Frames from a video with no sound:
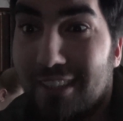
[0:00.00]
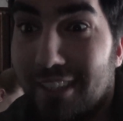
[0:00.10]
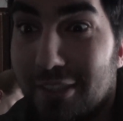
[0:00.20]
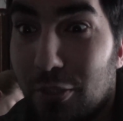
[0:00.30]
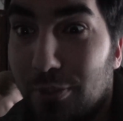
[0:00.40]

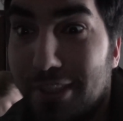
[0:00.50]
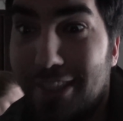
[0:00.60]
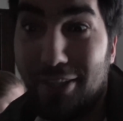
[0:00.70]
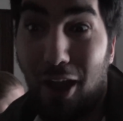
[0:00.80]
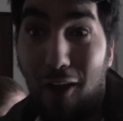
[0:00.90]
Let's go see
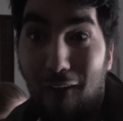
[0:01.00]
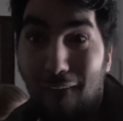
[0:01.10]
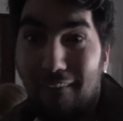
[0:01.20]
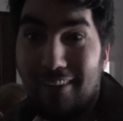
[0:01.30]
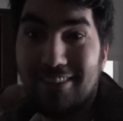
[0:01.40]
the
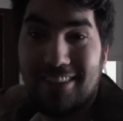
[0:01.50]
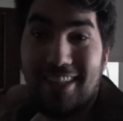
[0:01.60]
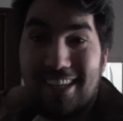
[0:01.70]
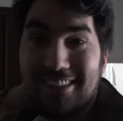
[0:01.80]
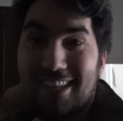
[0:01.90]
car.
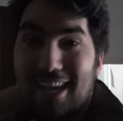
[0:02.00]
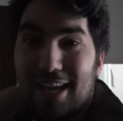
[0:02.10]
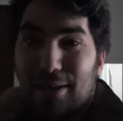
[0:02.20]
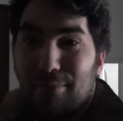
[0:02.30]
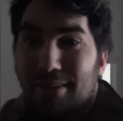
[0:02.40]
Last
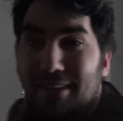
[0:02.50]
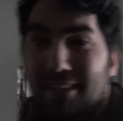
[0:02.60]
time.